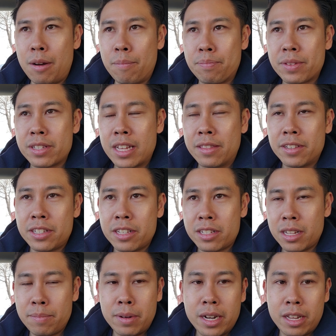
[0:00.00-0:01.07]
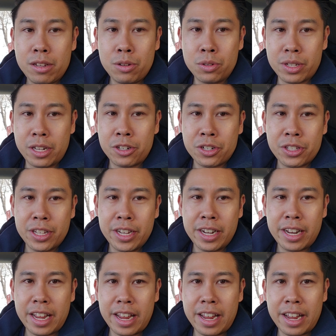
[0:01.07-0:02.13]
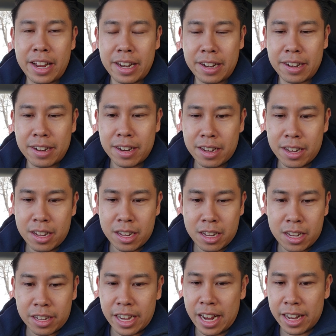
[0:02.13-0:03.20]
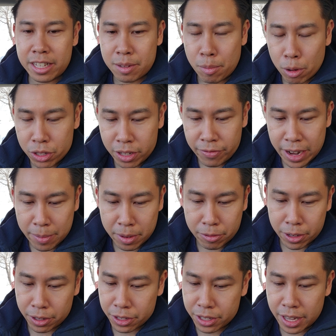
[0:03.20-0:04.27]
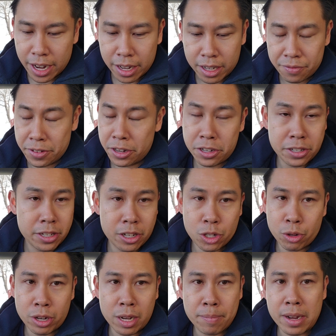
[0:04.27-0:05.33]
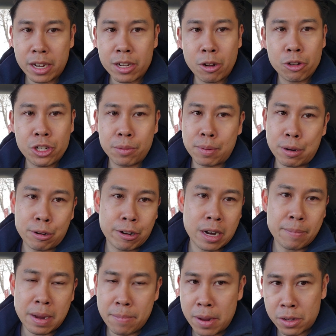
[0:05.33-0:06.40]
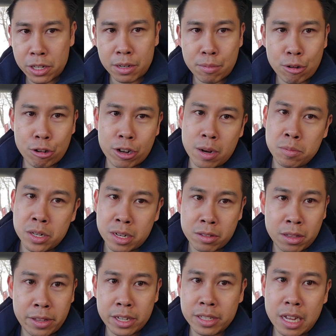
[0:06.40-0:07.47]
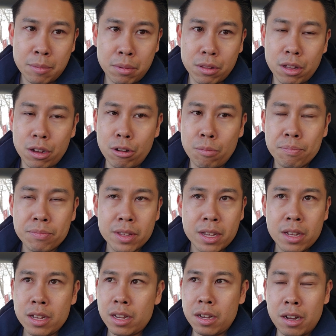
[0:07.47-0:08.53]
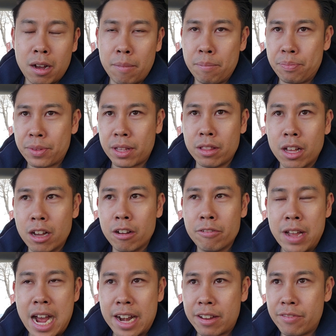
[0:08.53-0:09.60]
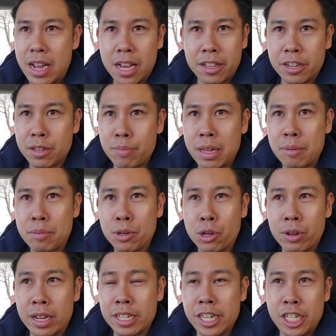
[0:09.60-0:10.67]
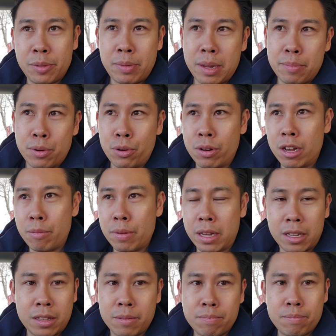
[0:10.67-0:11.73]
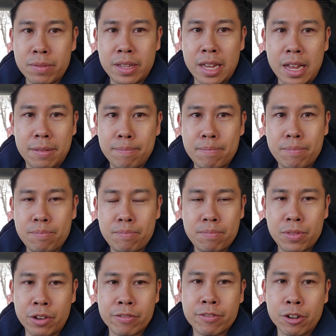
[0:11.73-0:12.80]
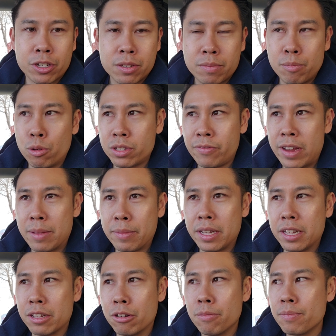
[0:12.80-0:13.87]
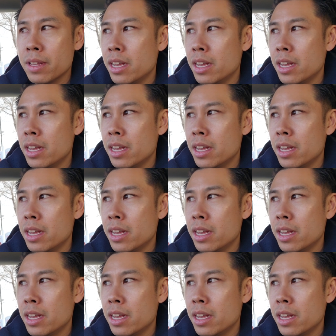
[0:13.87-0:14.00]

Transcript: Send this to somebody who's interested in getting into multifamily real estate. If you're interested in joining my coaching program, my mentorship program, check out the links down below. Love adding value to people and teaching people and helping get their first multifamily deal.